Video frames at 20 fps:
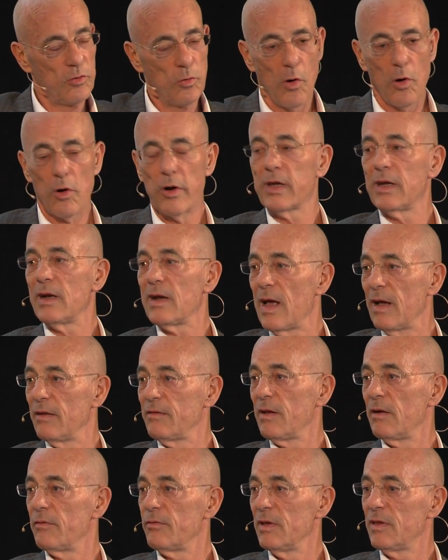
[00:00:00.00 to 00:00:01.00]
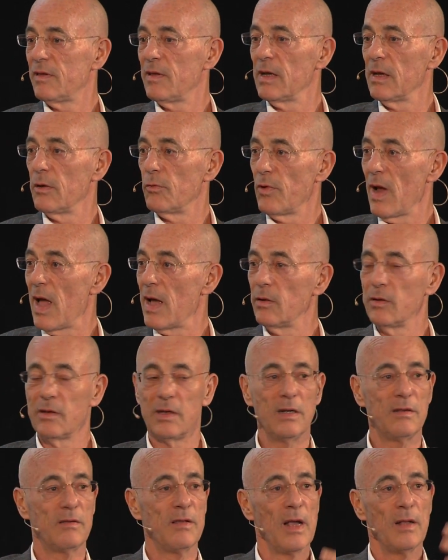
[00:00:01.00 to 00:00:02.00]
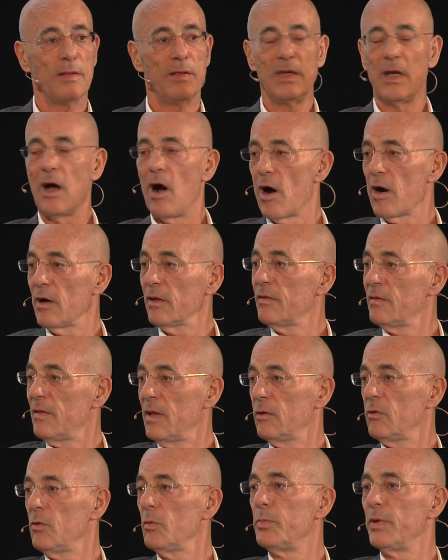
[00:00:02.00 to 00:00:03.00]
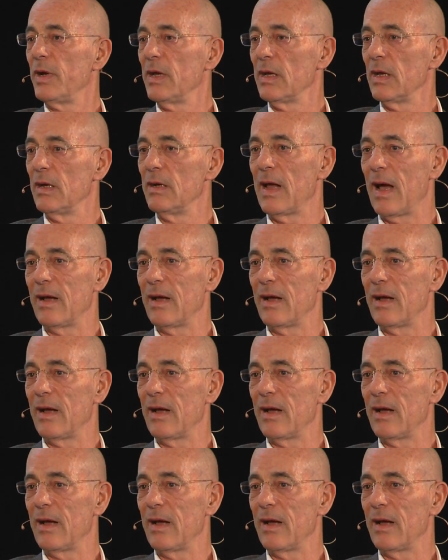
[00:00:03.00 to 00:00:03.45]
organize everything around it, the art that you bring in.